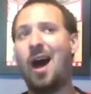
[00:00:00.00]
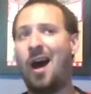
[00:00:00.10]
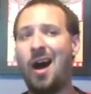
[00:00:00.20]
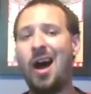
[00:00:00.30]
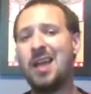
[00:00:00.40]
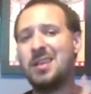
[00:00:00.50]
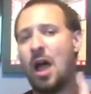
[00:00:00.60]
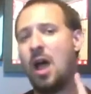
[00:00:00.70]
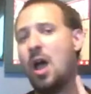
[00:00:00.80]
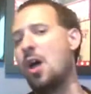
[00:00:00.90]
on
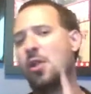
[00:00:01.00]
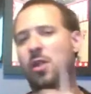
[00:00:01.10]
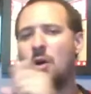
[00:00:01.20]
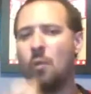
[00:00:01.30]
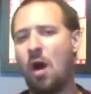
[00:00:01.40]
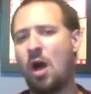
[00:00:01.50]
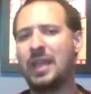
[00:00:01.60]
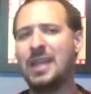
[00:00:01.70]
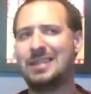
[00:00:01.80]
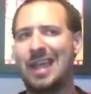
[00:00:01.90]
The
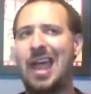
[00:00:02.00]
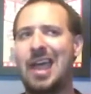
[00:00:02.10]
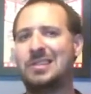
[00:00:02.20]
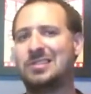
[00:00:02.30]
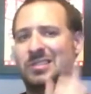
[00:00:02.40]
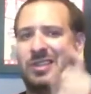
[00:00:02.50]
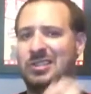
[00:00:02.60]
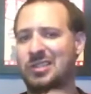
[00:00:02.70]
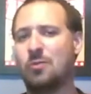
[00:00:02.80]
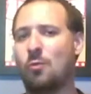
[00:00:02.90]
Walking Dead
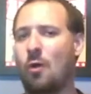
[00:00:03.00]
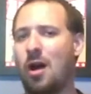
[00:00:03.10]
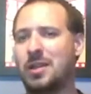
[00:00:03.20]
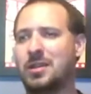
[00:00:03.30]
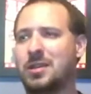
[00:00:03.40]
Season 1